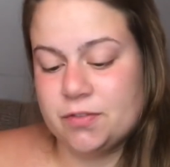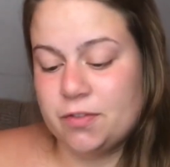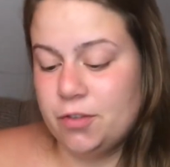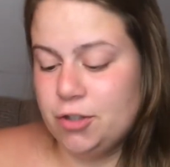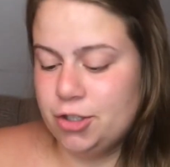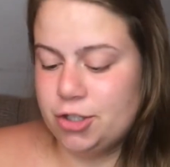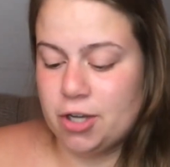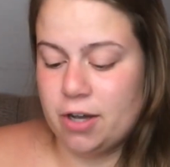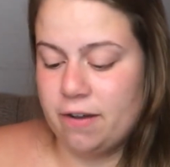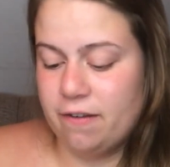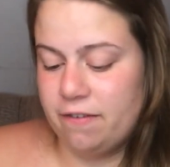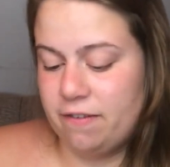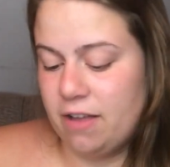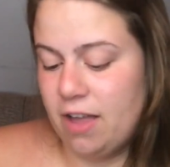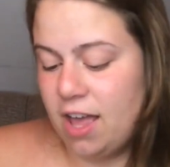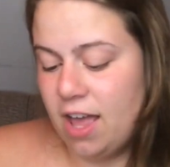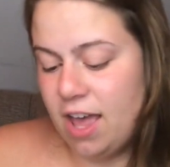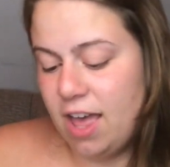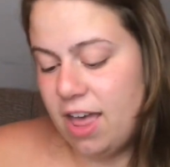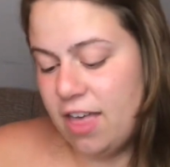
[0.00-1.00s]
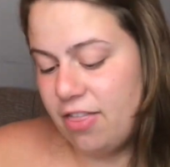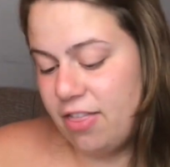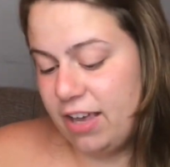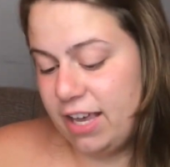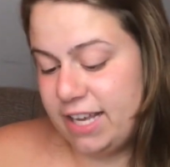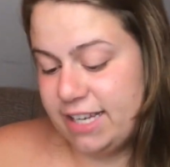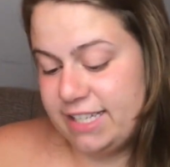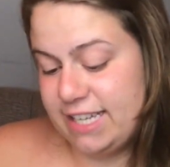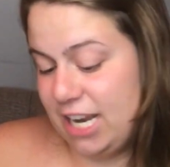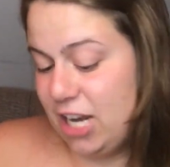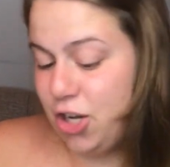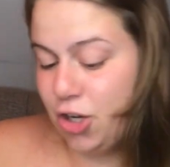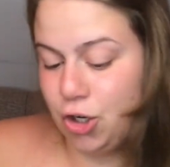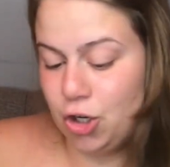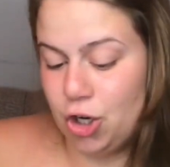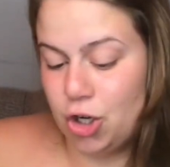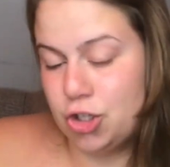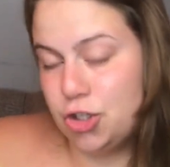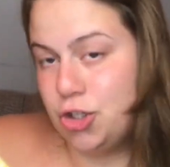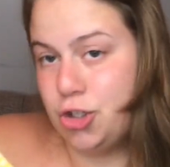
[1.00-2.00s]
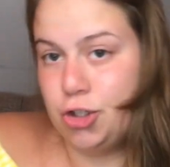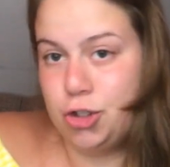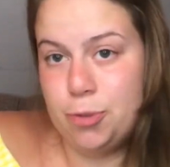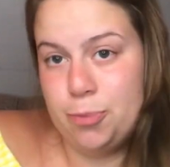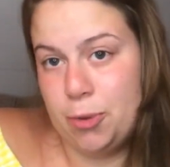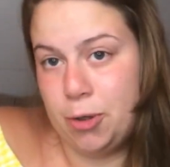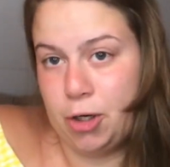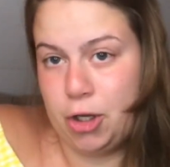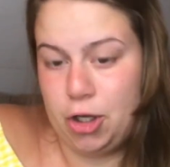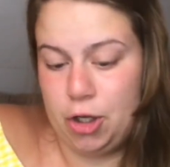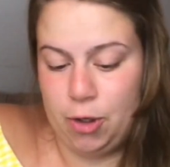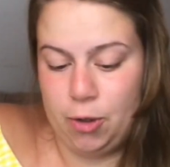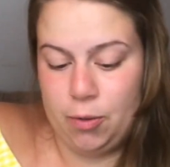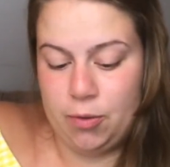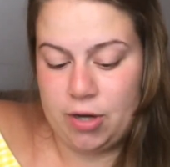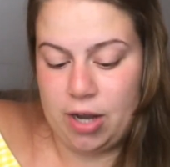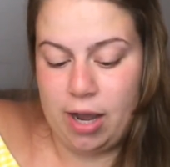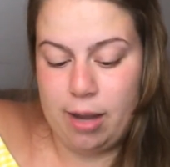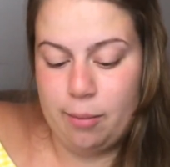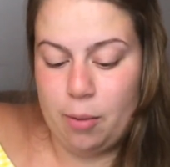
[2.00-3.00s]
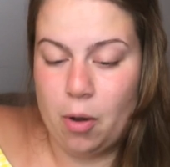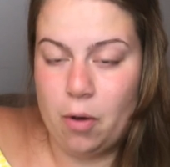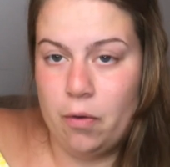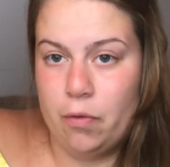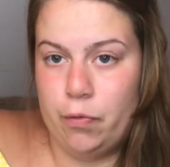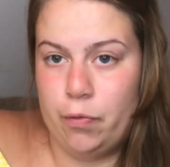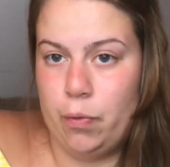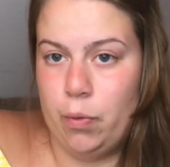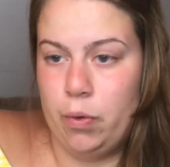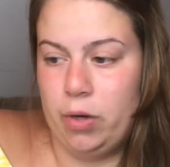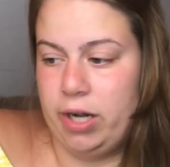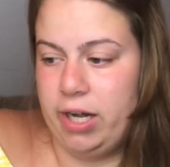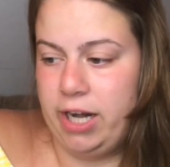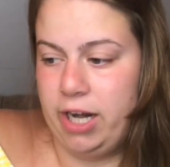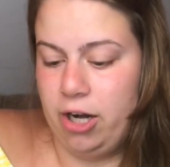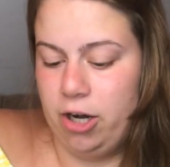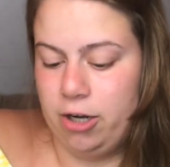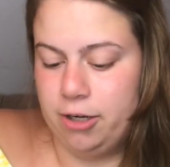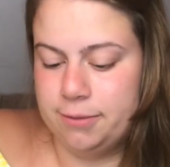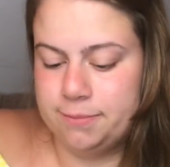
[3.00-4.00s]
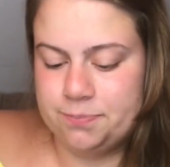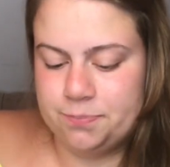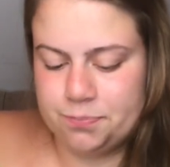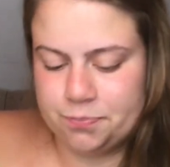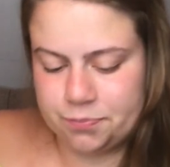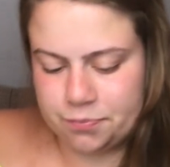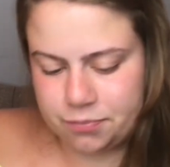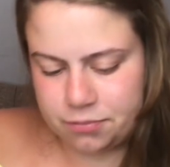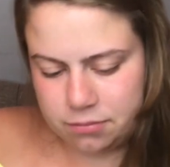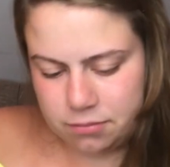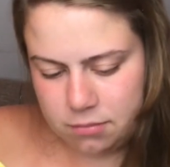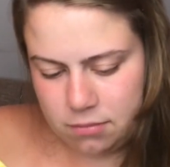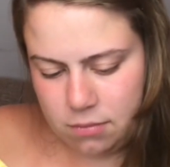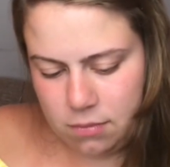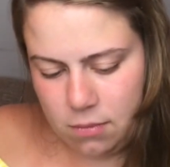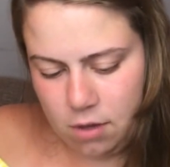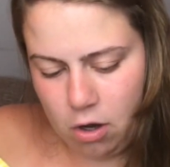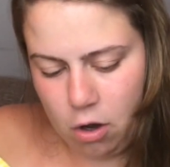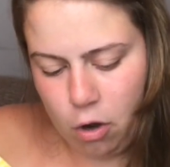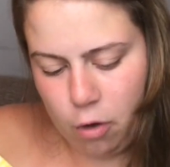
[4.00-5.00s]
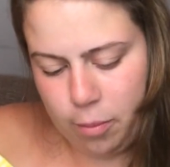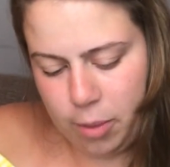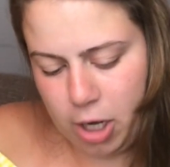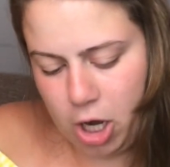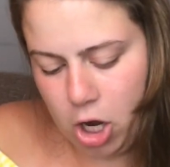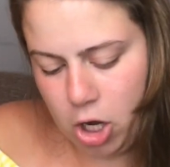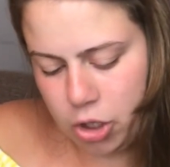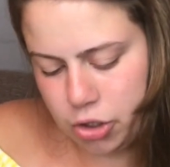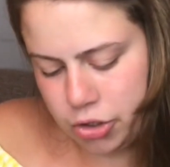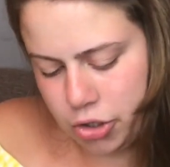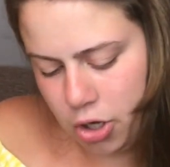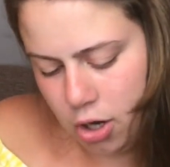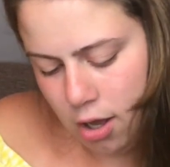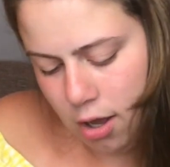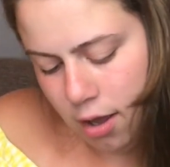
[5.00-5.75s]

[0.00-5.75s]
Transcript: First off, the container, super cute. I'm all for it here. Oh my gosh.